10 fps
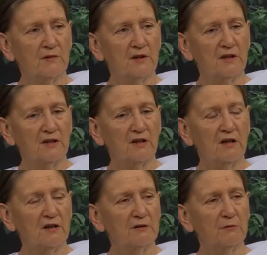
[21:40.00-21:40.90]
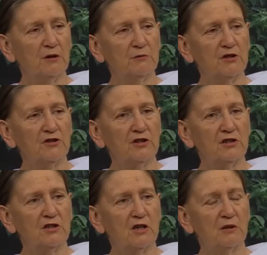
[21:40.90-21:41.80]
And there are other moments in
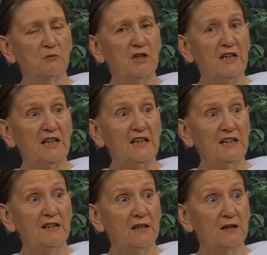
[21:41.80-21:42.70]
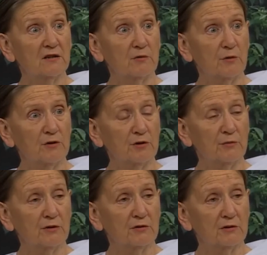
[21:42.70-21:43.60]
time where anything is
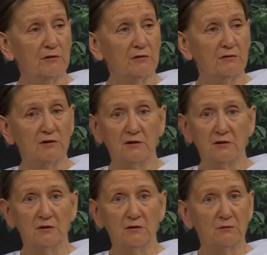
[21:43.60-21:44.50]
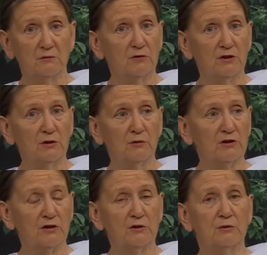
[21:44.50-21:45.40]
possible. What do you
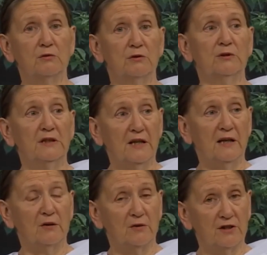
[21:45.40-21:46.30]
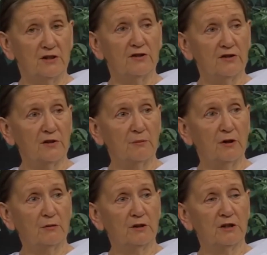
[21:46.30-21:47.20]
want to do? Do it now. This is the
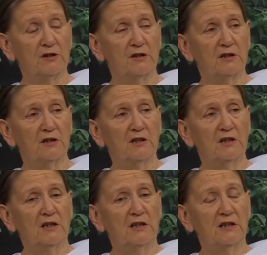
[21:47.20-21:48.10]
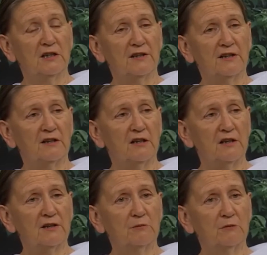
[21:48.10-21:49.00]
moment. And there are
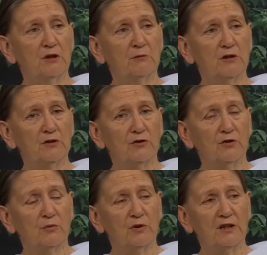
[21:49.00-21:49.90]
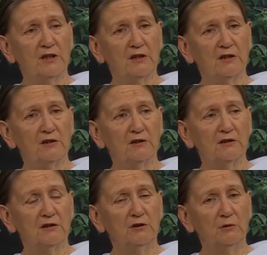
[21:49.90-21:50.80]
other moments where
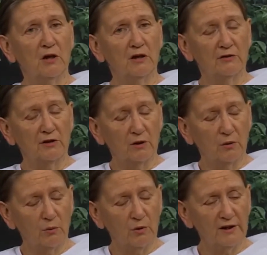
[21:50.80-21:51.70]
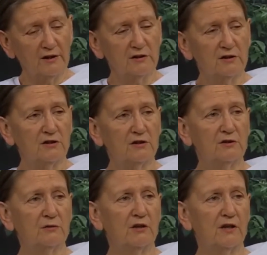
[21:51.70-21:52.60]
you are required to
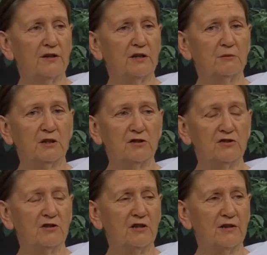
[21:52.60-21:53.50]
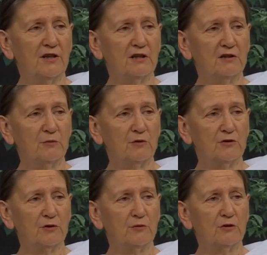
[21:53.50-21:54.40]
do nothing because nothing is
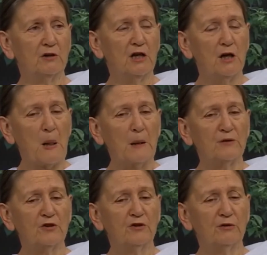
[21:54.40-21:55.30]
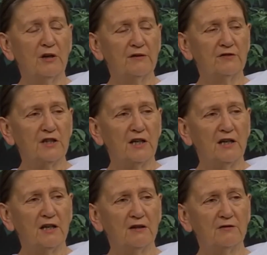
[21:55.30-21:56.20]
possible. So you have to
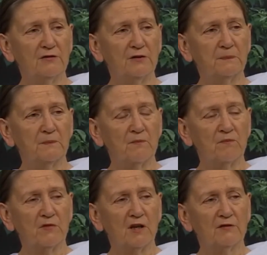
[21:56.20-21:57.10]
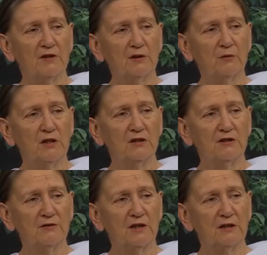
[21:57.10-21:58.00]
have a very
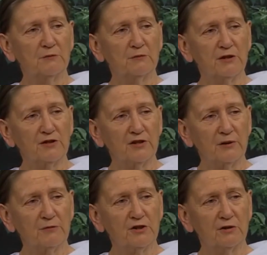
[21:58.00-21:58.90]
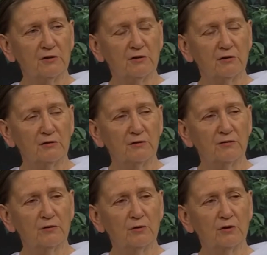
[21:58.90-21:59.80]
well-developed perception
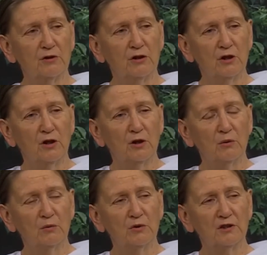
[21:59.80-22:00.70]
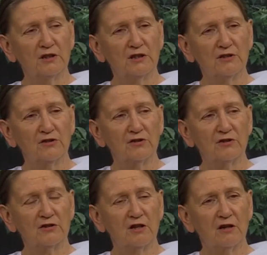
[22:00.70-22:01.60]
for what
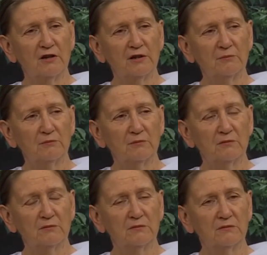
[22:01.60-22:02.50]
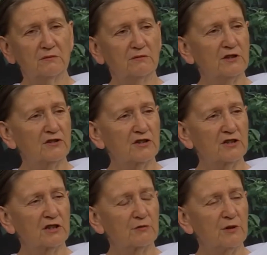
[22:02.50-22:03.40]
is time. There's this
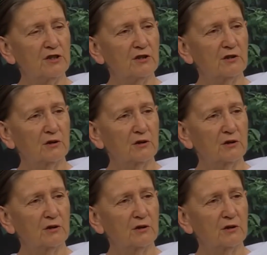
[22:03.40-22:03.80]
expression, the